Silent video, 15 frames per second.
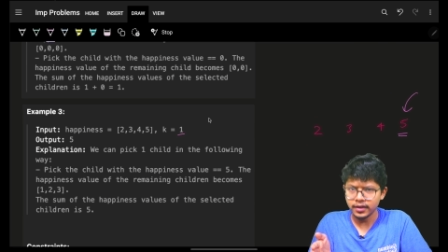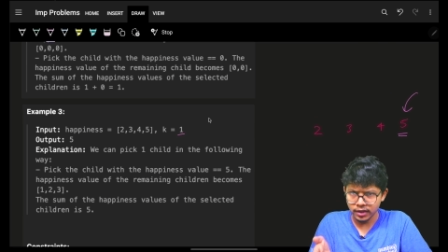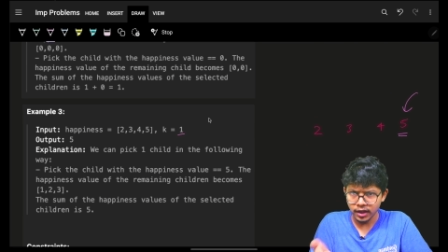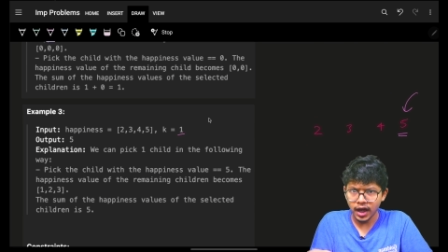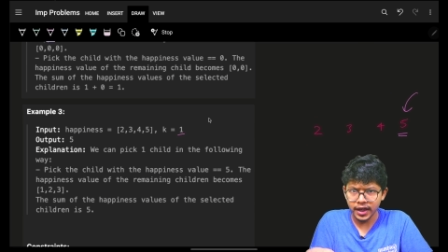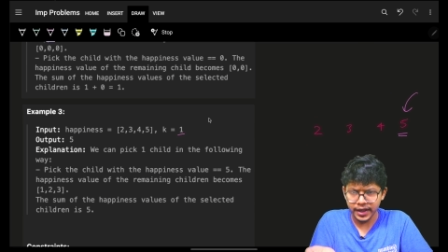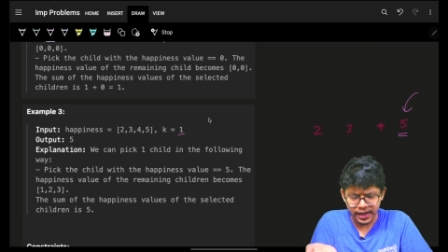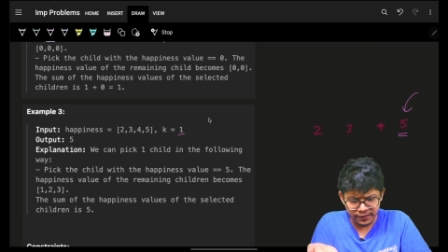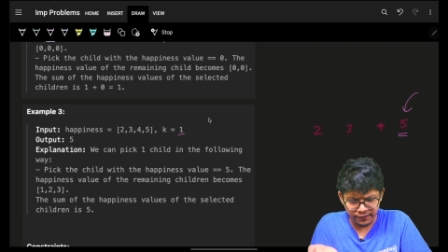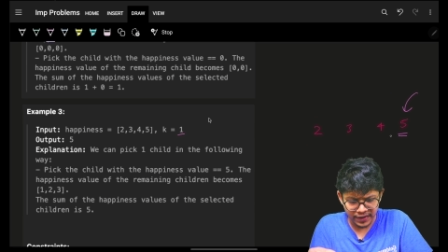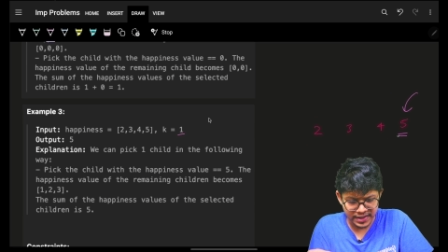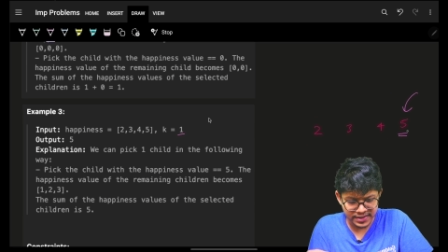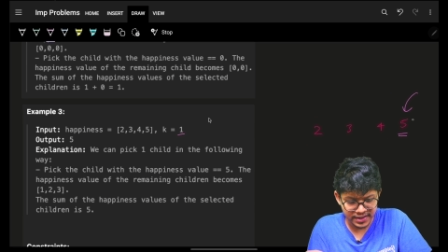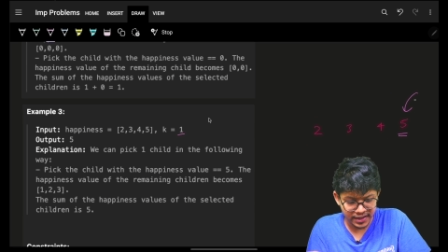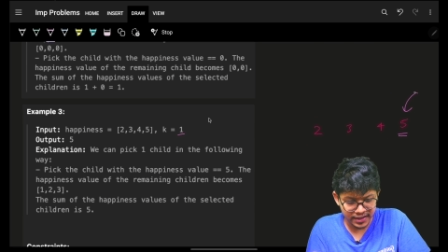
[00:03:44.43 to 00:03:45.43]
again when
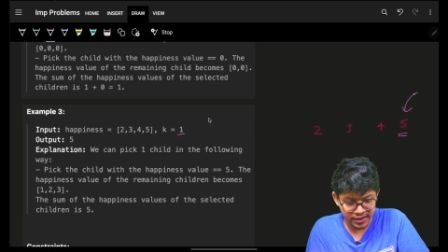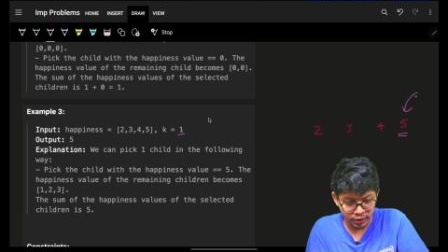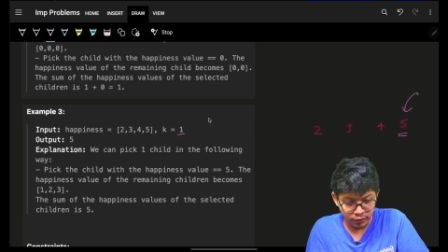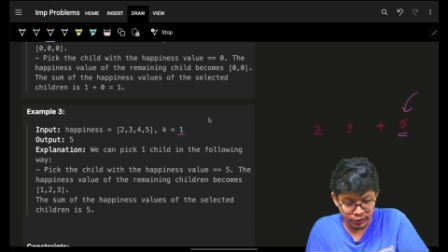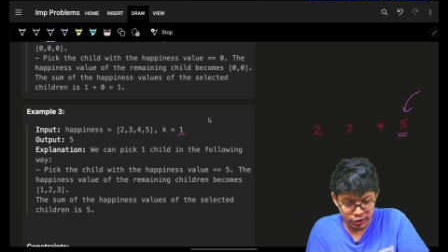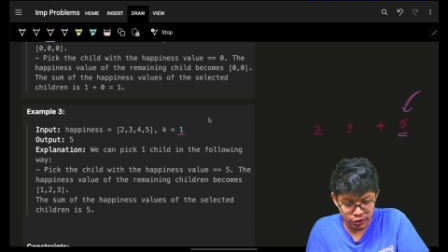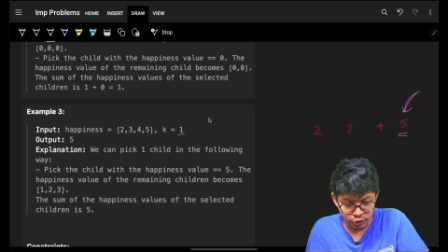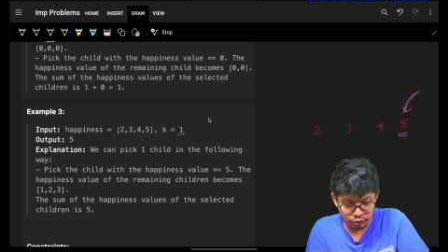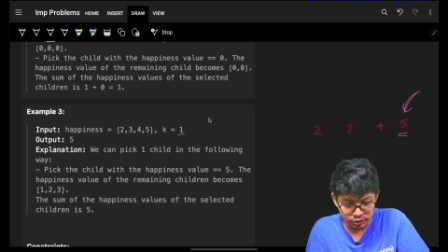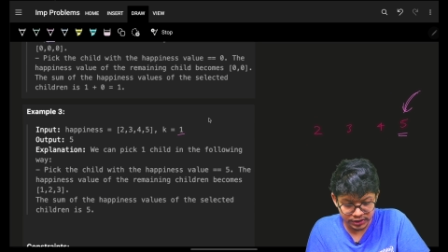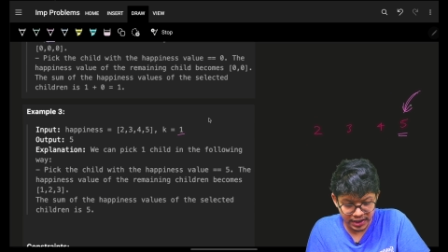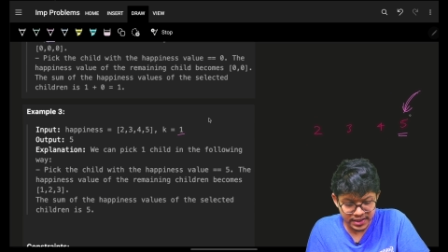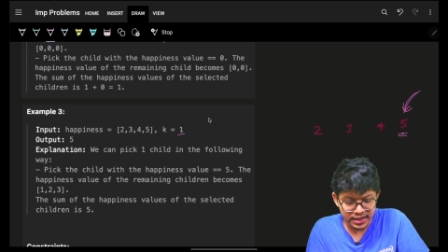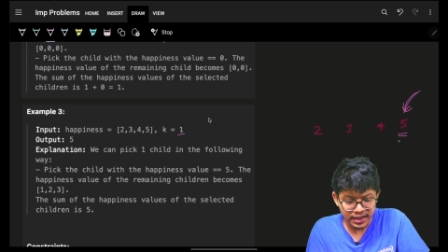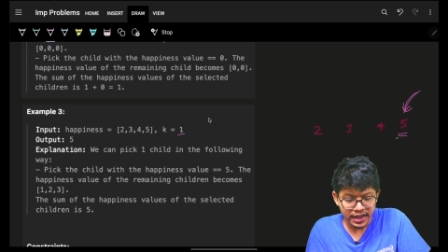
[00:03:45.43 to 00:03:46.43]
I say you will choose
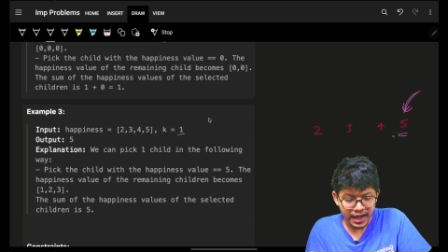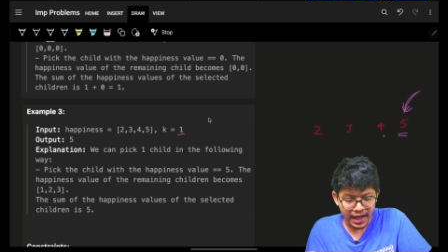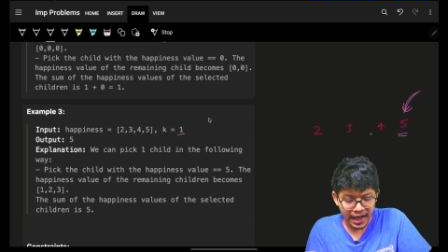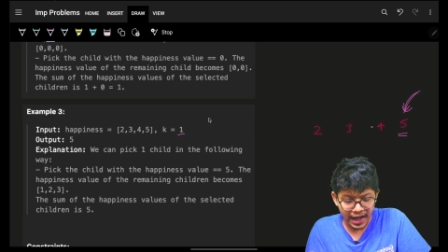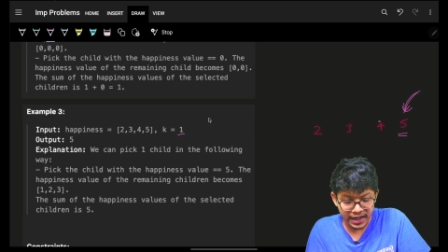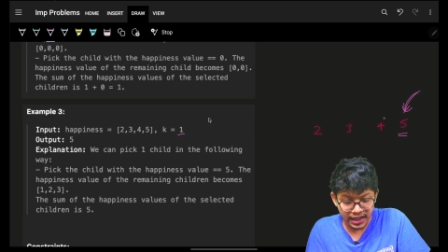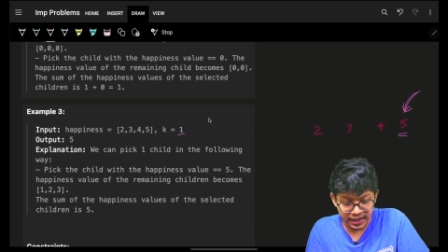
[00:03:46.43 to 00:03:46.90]
this, and